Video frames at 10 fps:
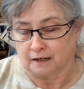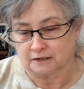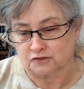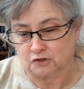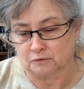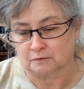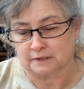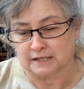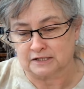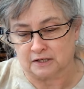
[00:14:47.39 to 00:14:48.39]
So
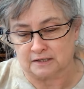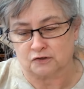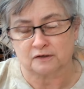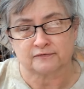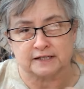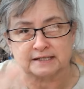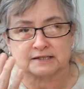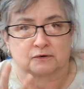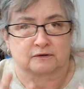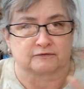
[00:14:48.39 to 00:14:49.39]
it's a sort of this
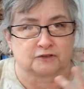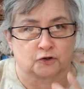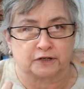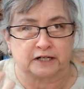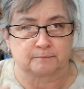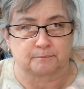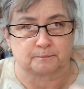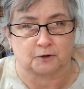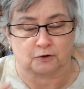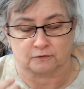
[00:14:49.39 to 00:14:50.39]
sort of learning
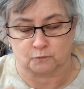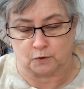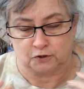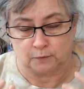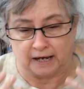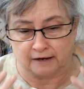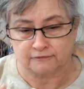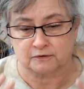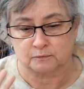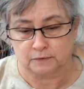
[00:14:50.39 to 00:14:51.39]
curve where you
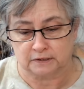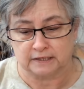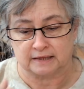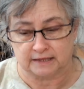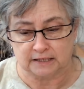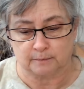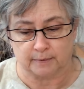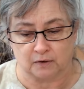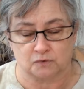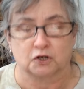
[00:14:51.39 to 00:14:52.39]
have to really think
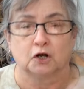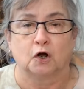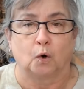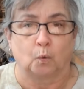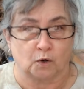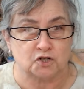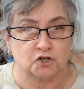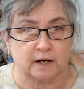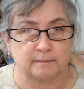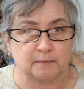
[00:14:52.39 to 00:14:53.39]
about, what
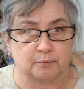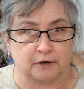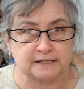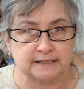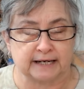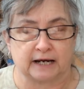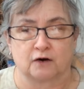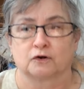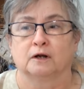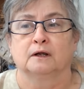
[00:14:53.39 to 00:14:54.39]
should I be pricing
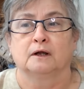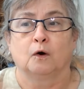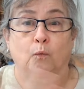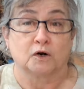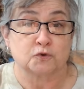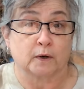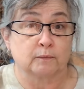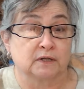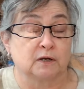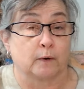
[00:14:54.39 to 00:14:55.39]
out? What do I
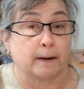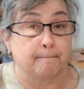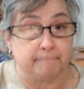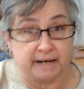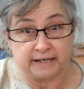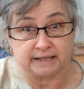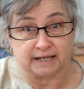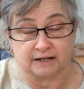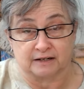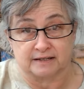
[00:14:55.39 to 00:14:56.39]
really want to make
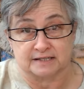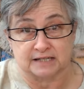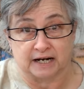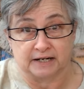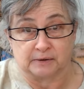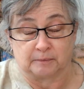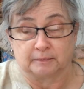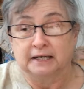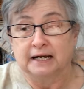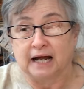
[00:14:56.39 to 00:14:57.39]
out of this
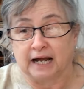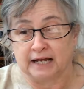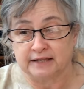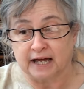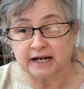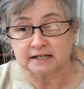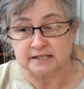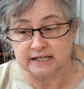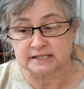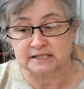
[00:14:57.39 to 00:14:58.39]
item? And that
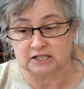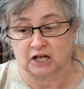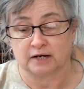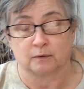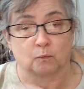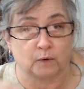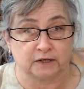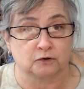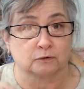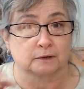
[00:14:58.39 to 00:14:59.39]
is done
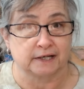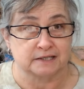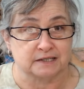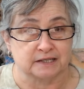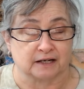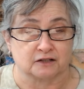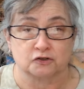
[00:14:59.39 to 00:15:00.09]
when you're listing.